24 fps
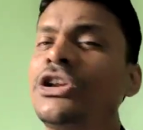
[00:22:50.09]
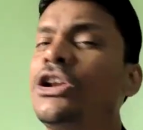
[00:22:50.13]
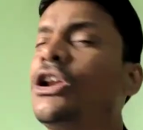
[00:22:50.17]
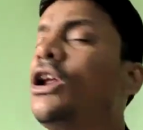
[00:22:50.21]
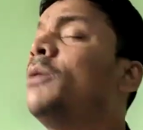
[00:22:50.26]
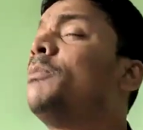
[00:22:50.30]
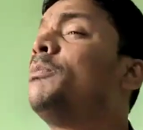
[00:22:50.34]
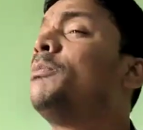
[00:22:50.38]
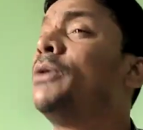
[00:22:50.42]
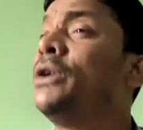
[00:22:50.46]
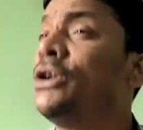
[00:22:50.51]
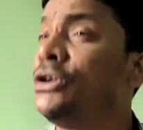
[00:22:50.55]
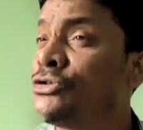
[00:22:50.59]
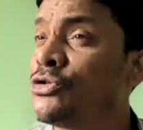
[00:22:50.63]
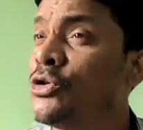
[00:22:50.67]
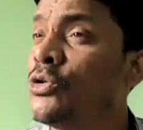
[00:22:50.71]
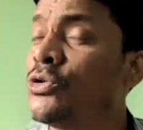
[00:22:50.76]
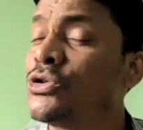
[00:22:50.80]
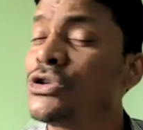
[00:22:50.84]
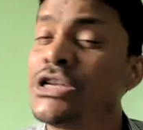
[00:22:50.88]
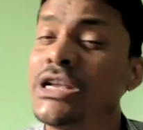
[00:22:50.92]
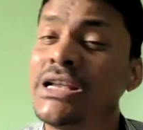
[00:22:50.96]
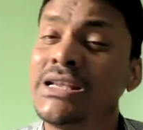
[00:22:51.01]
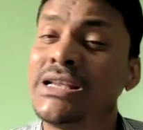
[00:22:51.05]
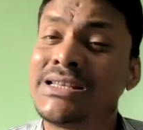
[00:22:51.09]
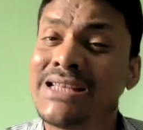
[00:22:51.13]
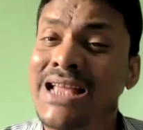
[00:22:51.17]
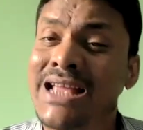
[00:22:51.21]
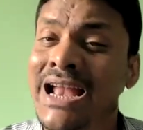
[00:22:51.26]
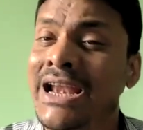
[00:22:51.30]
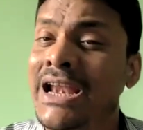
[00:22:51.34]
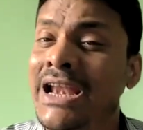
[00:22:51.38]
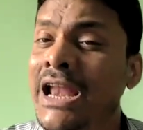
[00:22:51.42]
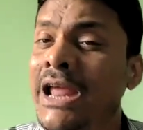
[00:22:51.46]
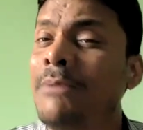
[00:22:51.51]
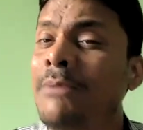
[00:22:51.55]
of resources
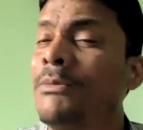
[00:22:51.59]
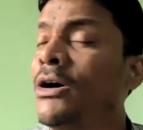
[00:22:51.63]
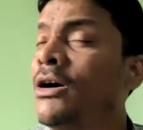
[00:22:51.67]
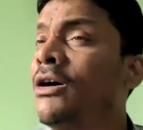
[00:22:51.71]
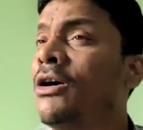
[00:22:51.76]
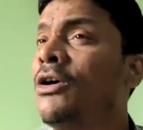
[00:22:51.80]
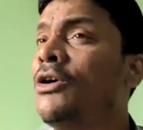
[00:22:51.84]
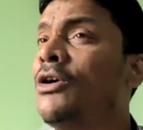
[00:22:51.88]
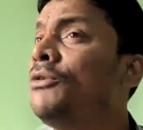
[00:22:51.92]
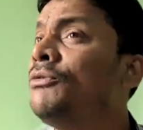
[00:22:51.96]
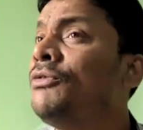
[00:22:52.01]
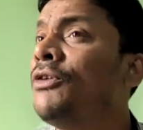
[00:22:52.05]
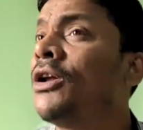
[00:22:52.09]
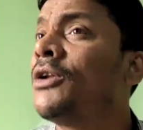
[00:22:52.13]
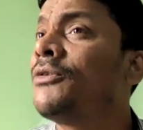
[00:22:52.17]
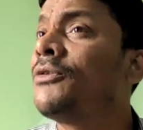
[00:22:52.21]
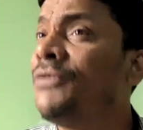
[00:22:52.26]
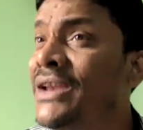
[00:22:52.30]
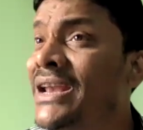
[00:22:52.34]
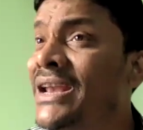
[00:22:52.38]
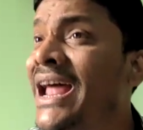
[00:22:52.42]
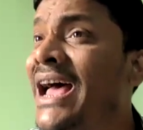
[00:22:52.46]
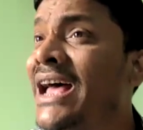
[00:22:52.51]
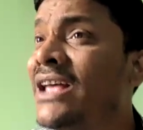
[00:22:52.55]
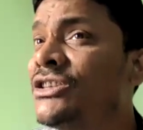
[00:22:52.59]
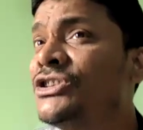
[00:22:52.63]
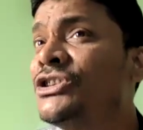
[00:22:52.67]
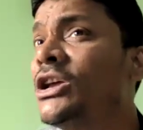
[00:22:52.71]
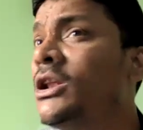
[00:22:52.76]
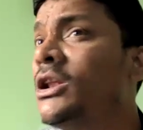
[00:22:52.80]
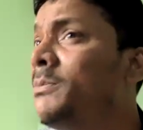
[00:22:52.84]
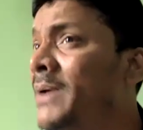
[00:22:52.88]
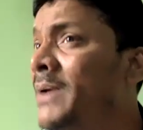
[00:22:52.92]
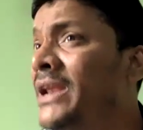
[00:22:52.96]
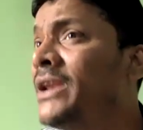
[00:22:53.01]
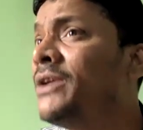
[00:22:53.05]
and labor for
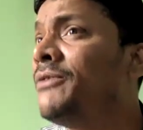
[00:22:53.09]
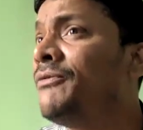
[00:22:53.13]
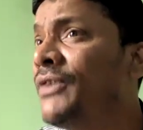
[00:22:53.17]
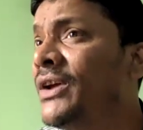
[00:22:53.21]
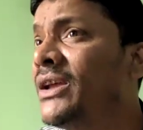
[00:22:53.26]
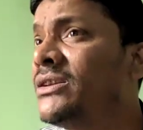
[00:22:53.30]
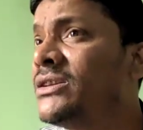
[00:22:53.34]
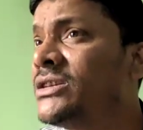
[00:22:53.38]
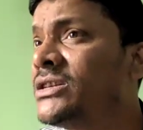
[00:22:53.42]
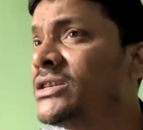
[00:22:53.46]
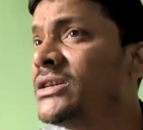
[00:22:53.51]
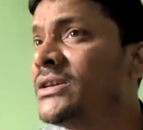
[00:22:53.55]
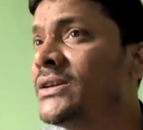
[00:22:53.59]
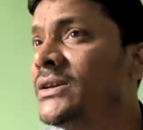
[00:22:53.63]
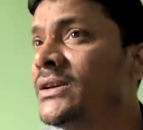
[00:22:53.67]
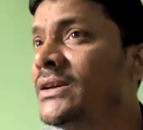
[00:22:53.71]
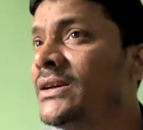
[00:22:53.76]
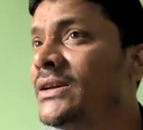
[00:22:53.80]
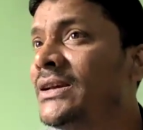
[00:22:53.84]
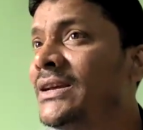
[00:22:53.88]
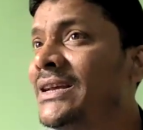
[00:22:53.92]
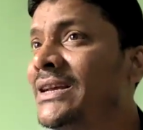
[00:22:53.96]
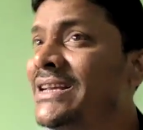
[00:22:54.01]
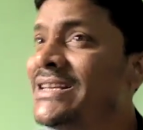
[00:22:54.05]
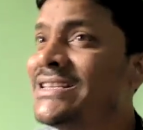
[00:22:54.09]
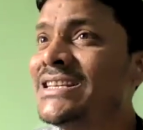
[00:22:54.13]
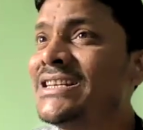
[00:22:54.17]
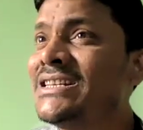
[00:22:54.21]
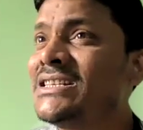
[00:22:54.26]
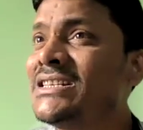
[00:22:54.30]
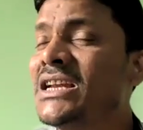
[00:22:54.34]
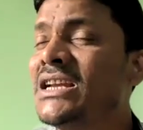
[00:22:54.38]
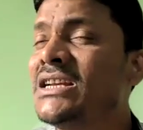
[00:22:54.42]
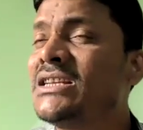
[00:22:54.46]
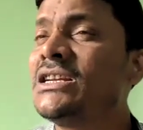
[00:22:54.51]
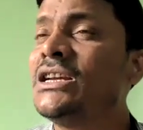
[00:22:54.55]
financial benefit,
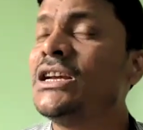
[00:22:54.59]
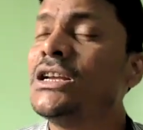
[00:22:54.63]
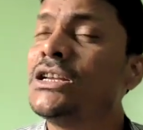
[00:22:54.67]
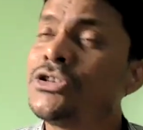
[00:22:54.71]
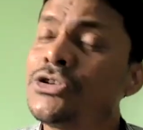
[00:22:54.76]
isn't it?